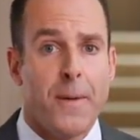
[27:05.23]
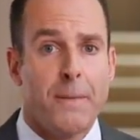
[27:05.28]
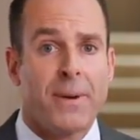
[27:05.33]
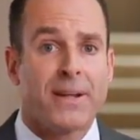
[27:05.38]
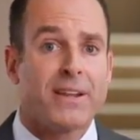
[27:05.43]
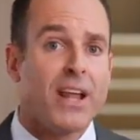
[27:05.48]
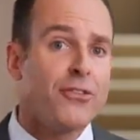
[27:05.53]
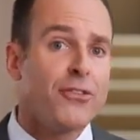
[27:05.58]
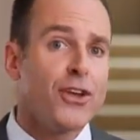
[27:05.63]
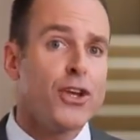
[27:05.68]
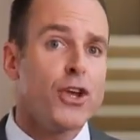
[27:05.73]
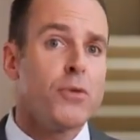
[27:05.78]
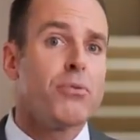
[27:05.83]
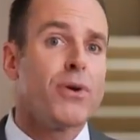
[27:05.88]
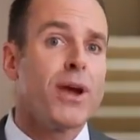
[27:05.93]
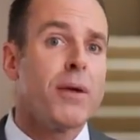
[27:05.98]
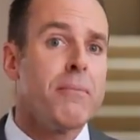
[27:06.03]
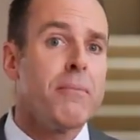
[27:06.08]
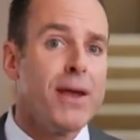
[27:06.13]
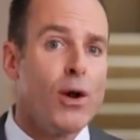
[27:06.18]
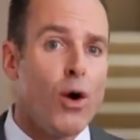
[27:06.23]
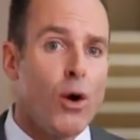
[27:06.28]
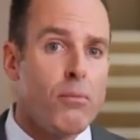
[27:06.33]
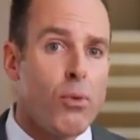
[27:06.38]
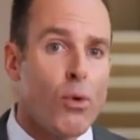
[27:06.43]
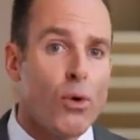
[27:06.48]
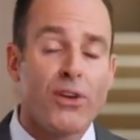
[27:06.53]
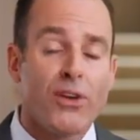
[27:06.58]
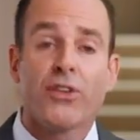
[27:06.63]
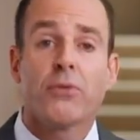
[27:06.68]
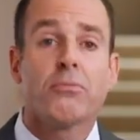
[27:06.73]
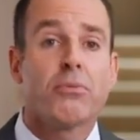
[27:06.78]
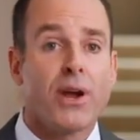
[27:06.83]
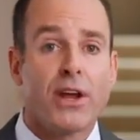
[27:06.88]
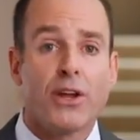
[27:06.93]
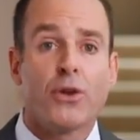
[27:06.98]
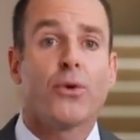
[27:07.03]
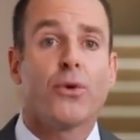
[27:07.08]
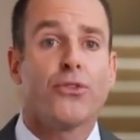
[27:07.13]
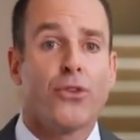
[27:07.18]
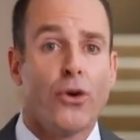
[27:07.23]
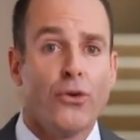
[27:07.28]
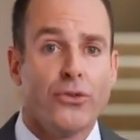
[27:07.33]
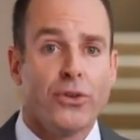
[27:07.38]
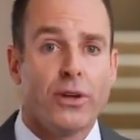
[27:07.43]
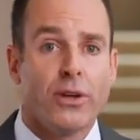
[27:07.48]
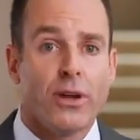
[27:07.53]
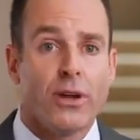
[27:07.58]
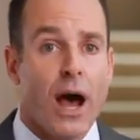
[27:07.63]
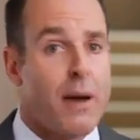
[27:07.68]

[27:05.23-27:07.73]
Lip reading: But let's say you bring me on board as a brand new associate.